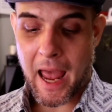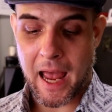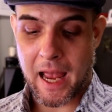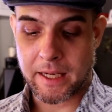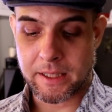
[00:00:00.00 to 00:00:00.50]

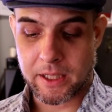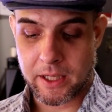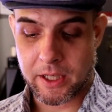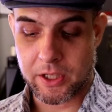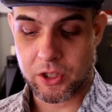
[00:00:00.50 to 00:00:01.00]
and
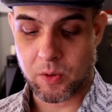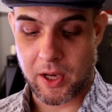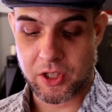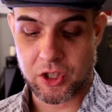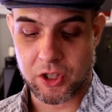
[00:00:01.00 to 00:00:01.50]
his
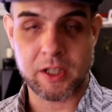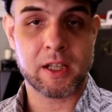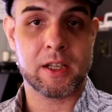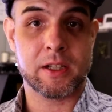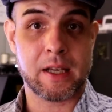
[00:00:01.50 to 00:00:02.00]
question
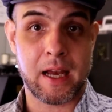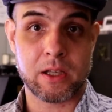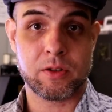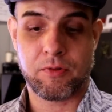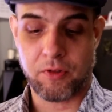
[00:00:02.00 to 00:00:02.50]
is
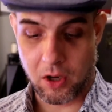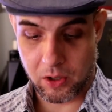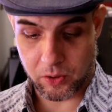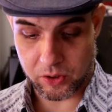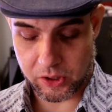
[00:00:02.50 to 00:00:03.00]
as
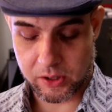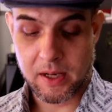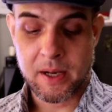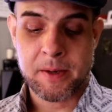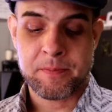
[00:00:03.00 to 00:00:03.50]
follows.
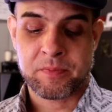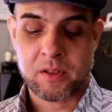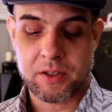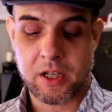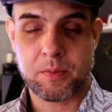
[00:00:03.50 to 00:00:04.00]

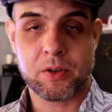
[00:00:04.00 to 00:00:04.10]
Dear